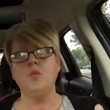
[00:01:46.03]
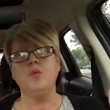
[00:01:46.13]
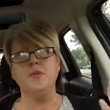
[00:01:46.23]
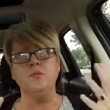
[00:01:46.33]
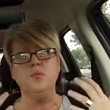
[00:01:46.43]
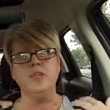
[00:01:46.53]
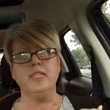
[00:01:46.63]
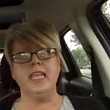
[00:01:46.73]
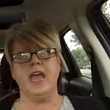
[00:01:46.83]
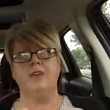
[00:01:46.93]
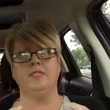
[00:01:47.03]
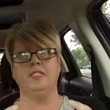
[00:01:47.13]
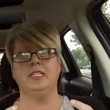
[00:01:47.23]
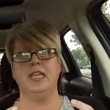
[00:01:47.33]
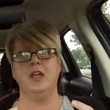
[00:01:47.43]
we really have to
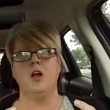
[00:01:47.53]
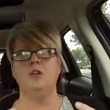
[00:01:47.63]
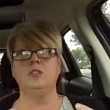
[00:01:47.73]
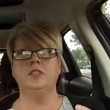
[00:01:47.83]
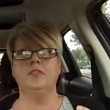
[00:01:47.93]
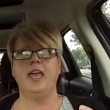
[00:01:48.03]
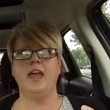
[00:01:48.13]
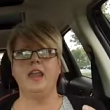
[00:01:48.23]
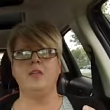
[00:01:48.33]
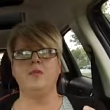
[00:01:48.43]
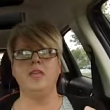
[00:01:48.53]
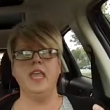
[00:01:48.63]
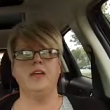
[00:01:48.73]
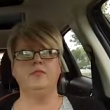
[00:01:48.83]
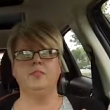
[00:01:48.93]
take hold of that and we
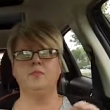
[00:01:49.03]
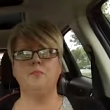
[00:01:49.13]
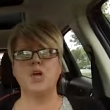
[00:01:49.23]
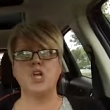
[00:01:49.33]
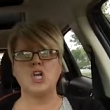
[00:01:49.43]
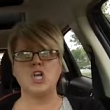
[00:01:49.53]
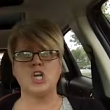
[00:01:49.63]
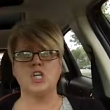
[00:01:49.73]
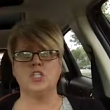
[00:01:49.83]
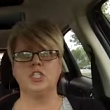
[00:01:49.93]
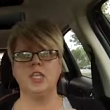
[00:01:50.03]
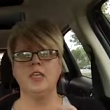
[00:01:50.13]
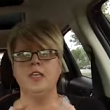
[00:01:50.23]
have to purge